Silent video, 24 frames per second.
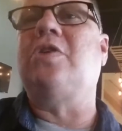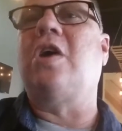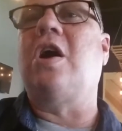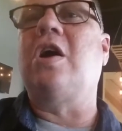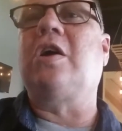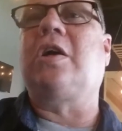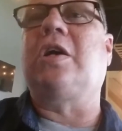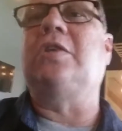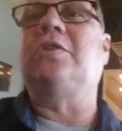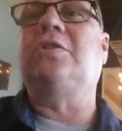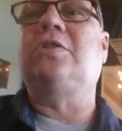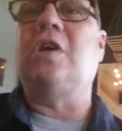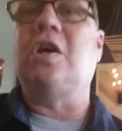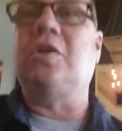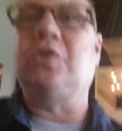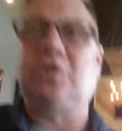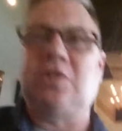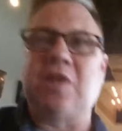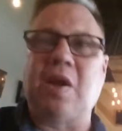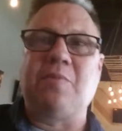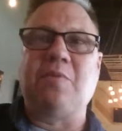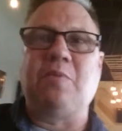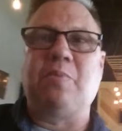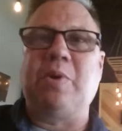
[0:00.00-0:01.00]
Arkansas. It's
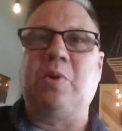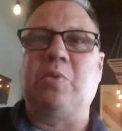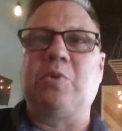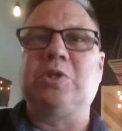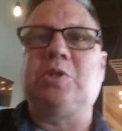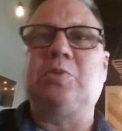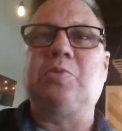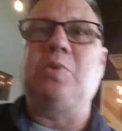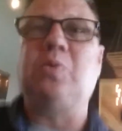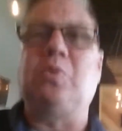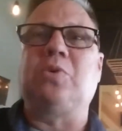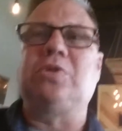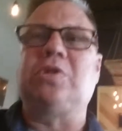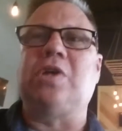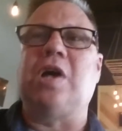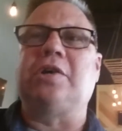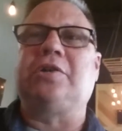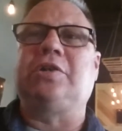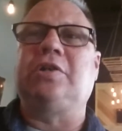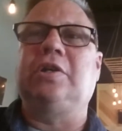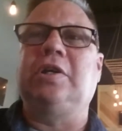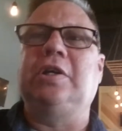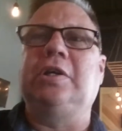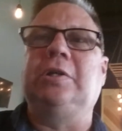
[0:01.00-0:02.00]
time to go with We'll
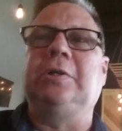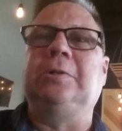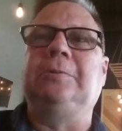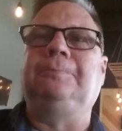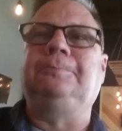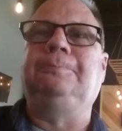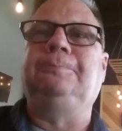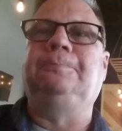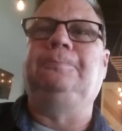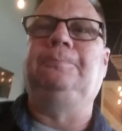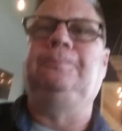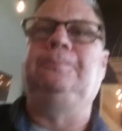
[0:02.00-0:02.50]
talk to you later.